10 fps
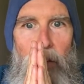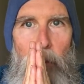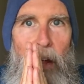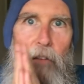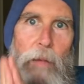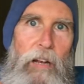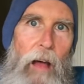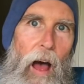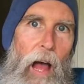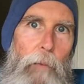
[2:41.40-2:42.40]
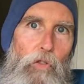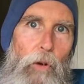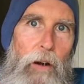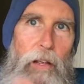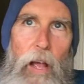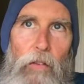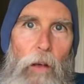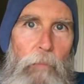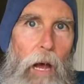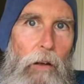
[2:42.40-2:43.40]
there may have been times where yes
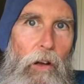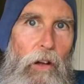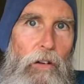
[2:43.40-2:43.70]
i'm not